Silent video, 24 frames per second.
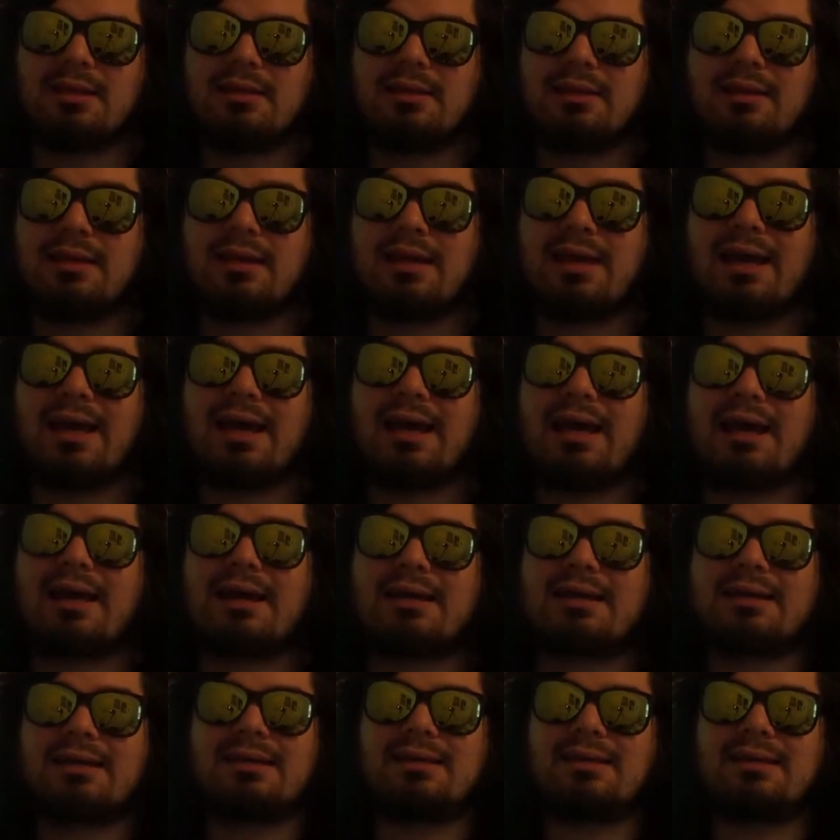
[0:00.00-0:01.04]
Yeah,
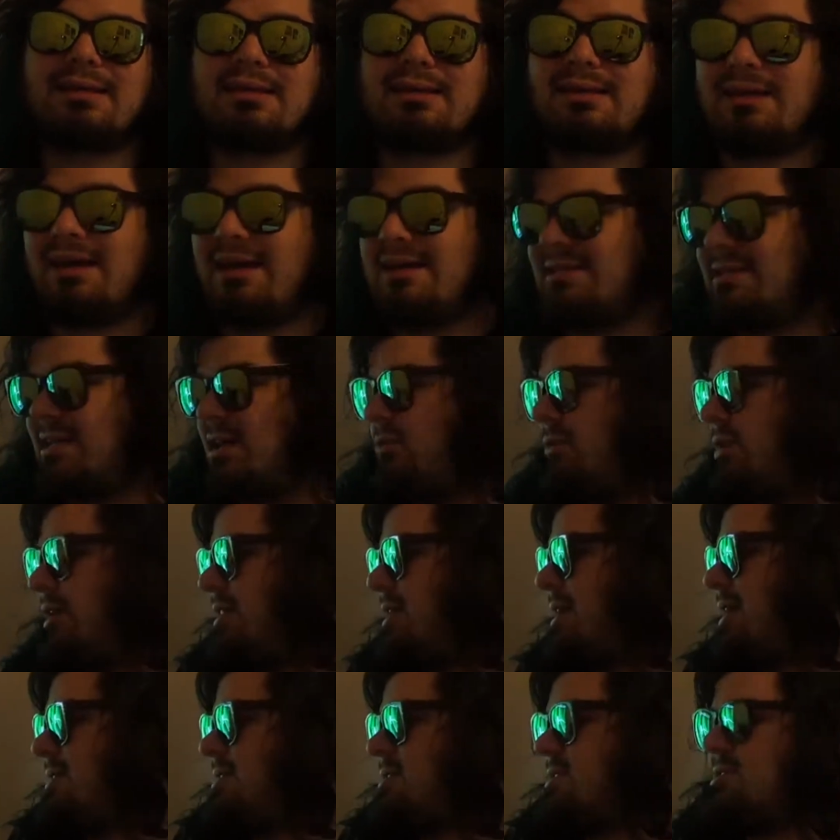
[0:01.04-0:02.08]
guess how well
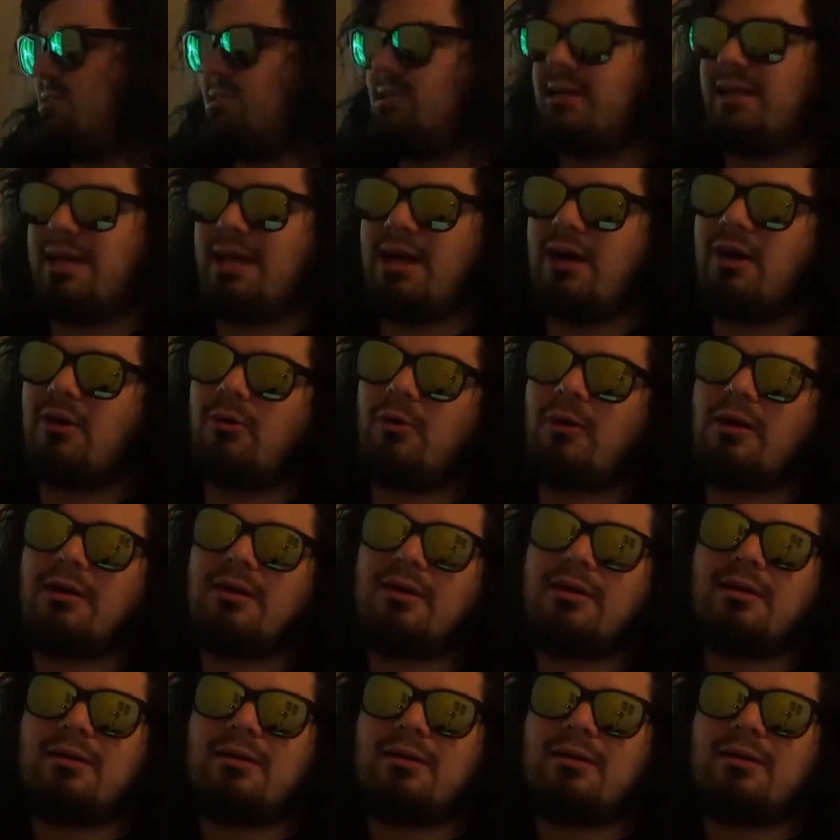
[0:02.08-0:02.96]
that's turning out.